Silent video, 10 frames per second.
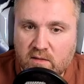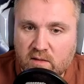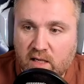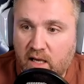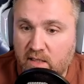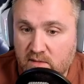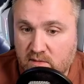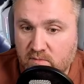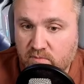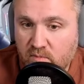guides.
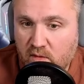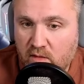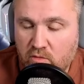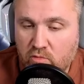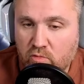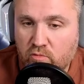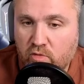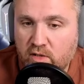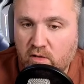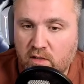And
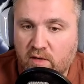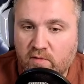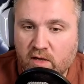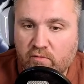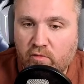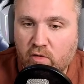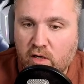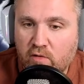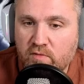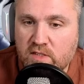right now I have like 4k
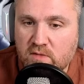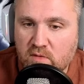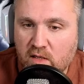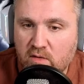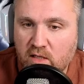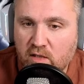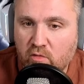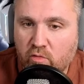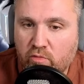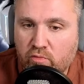of these, so they're gonna
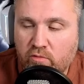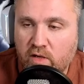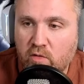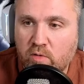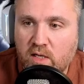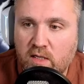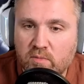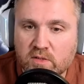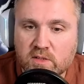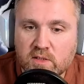go through very quickly.
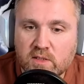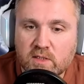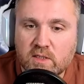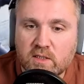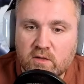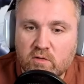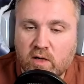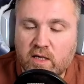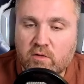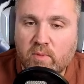But I
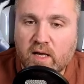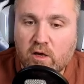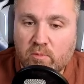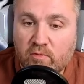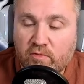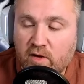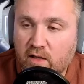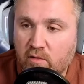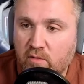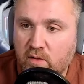had a backup of like
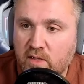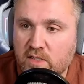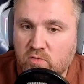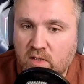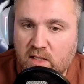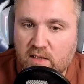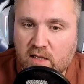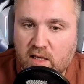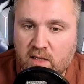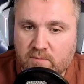an extra
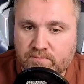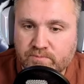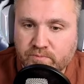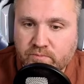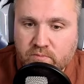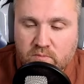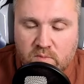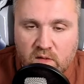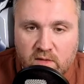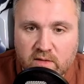10k
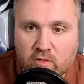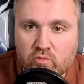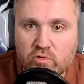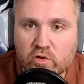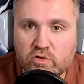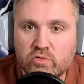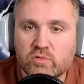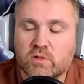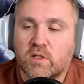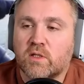that I could not use.
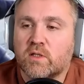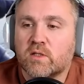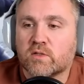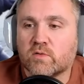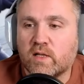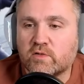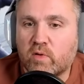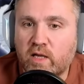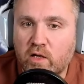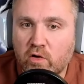So that's why
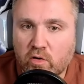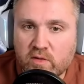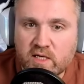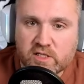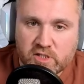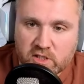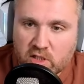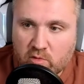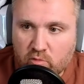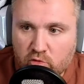I unlocked the exchange, and
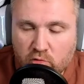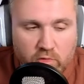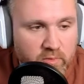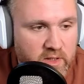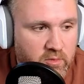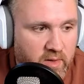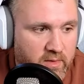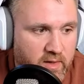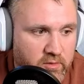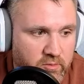I'll talk a bit about
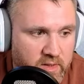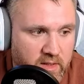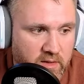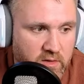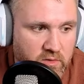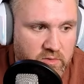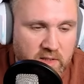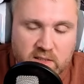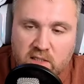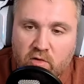that a bit later. So
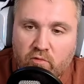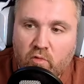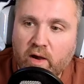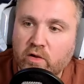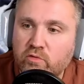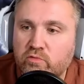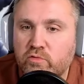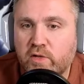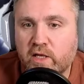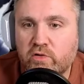that's kind of where do you
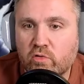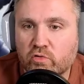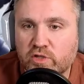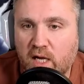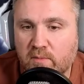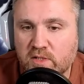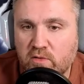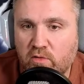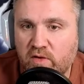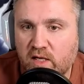get your charms in a
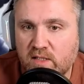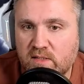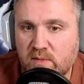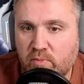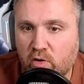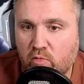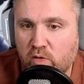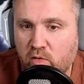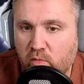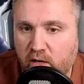very simple,
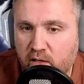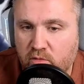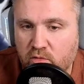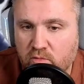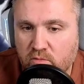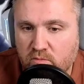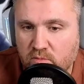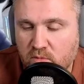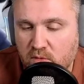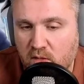quick way.
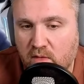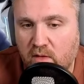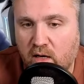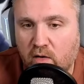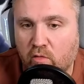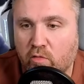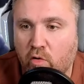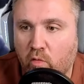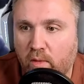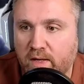There are other
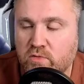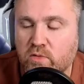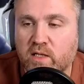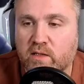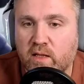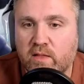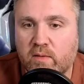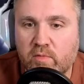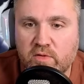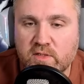ways you can get them,
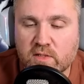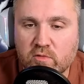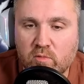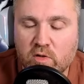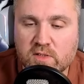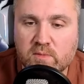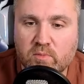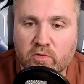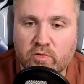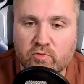but these are the most
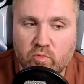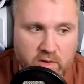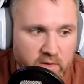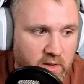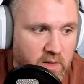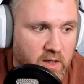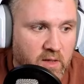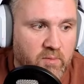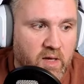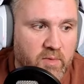important one.
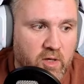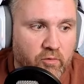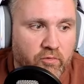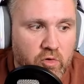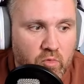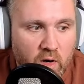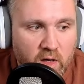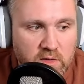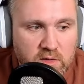Maybe a few words